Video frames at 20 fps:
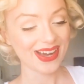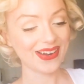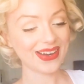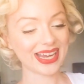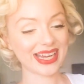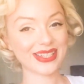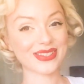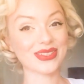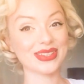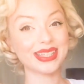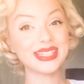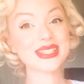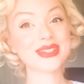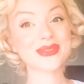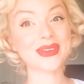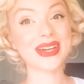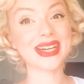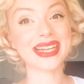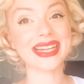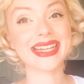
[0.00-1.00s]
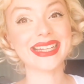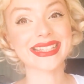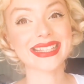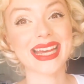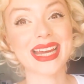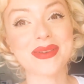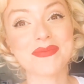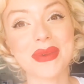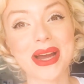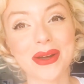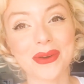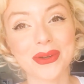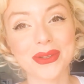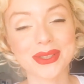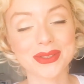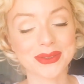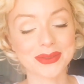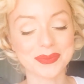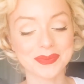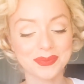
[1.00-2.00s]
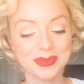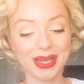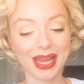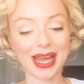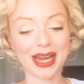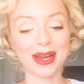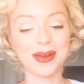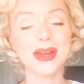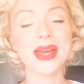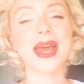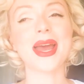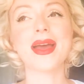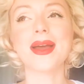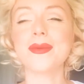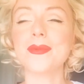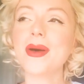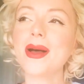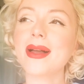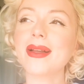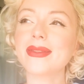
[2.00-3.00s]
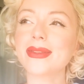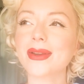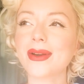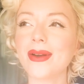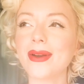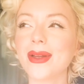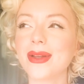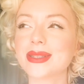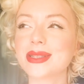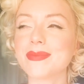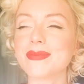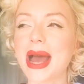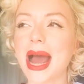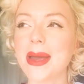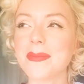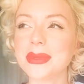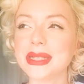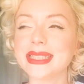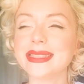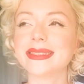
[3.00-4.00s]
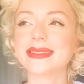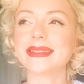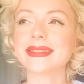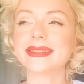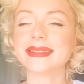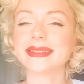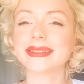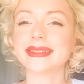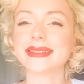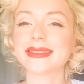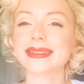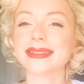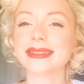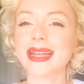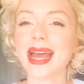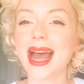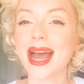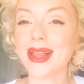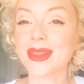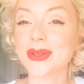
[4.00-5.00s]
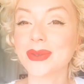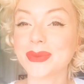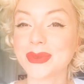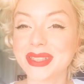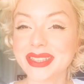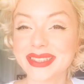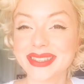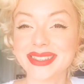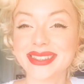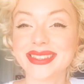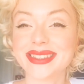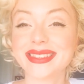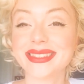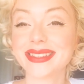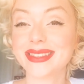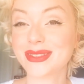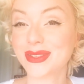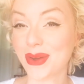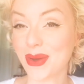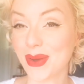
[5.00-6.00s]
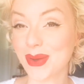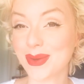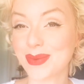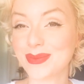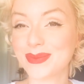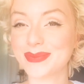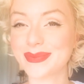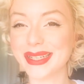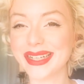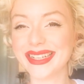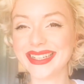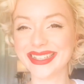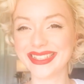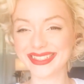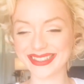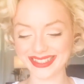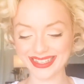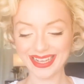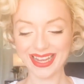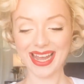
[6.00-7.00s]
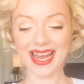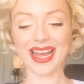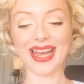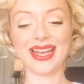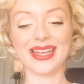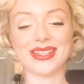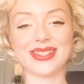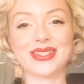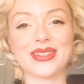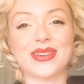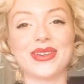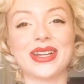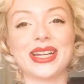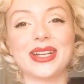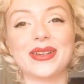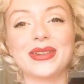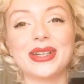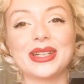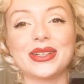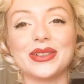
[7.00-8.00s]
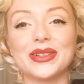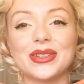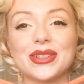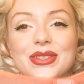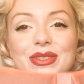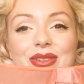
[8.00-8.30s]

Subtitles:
Okay, so this one is like my autumn kind of, well, they're all autumn, but I mean Halloween top. So here we go.